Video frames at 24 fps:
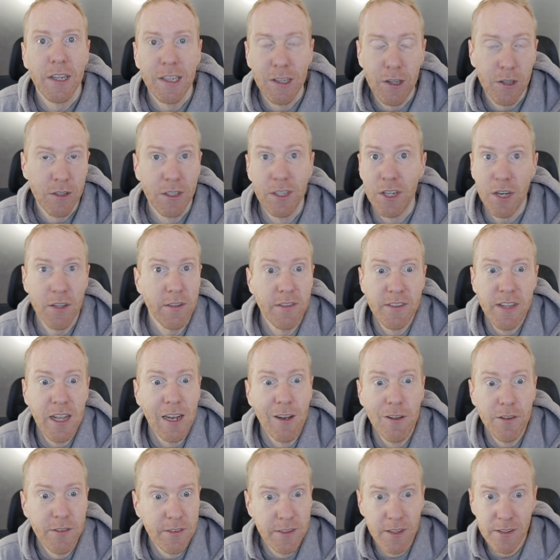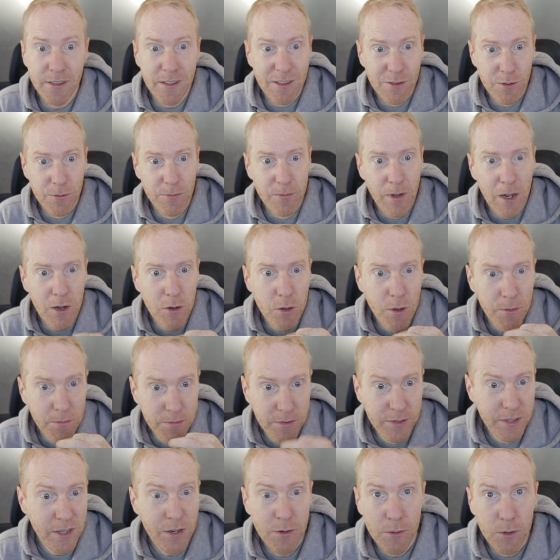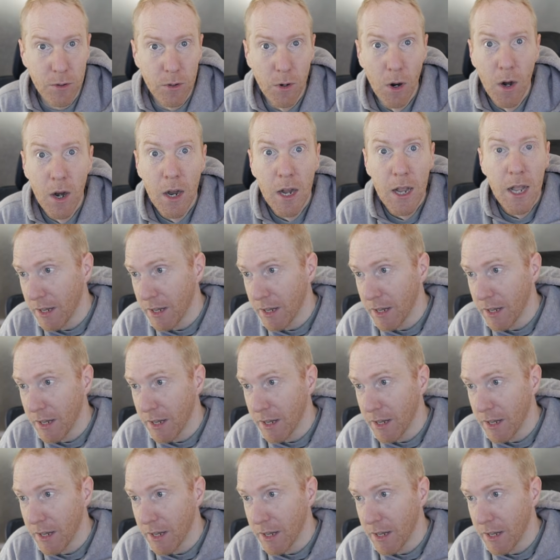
They just tell us this is a value of zero,